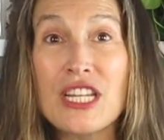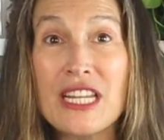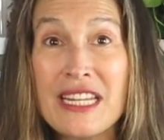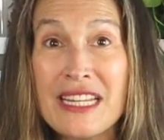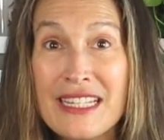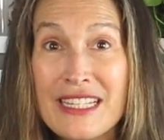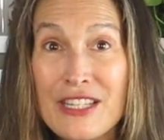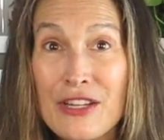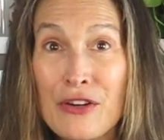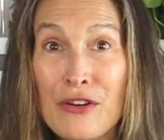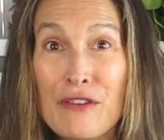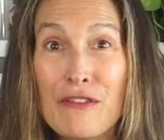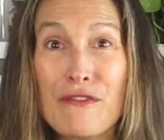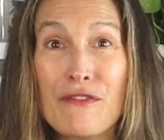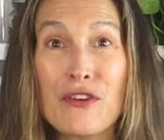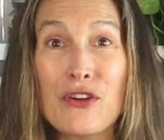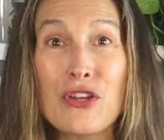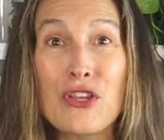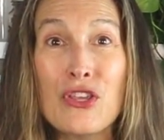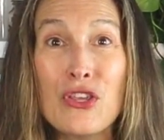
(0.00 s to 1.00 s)
easier
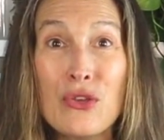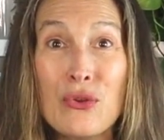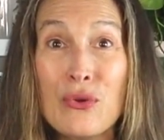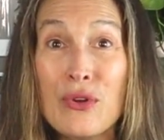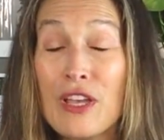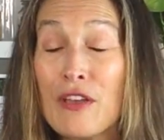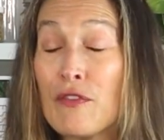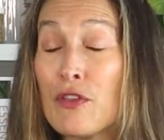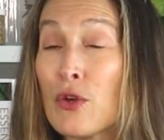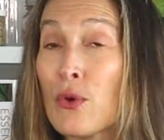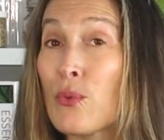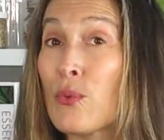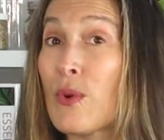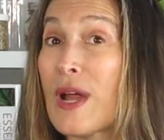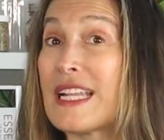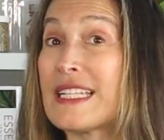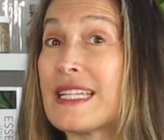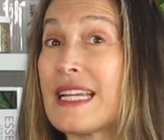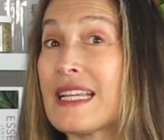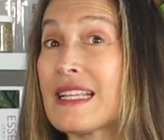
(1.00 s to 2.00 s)
for you if you're
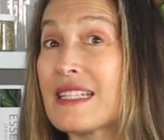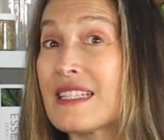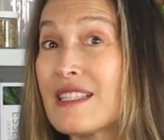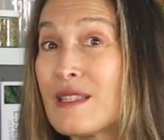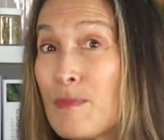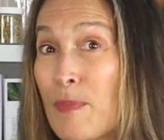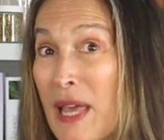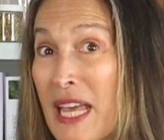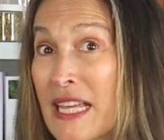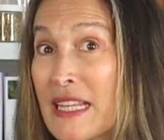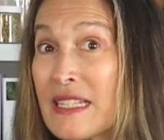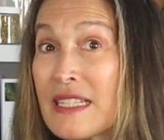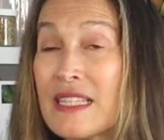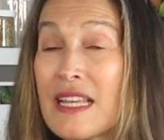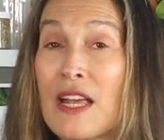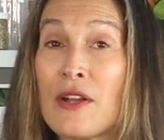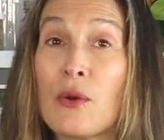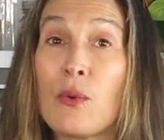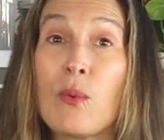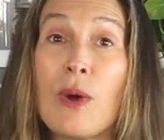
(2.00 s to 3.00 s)
renting space
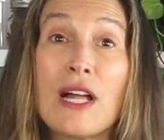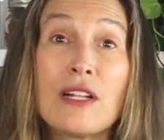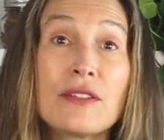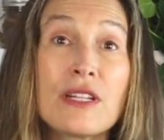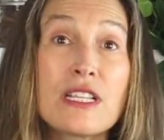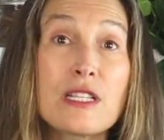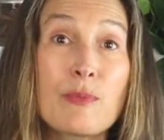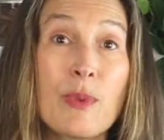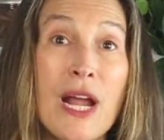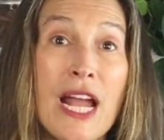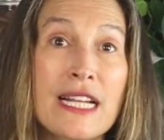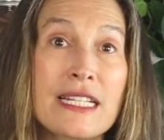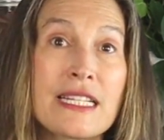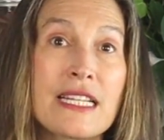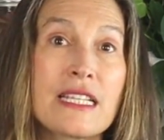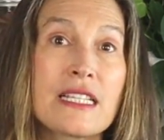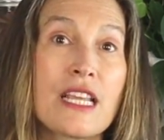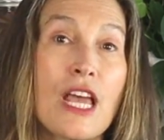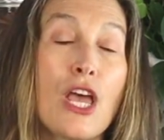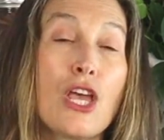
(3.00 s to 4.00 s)
at a wellness
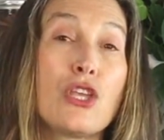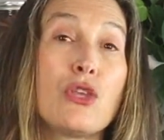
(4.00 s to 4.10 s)
practice.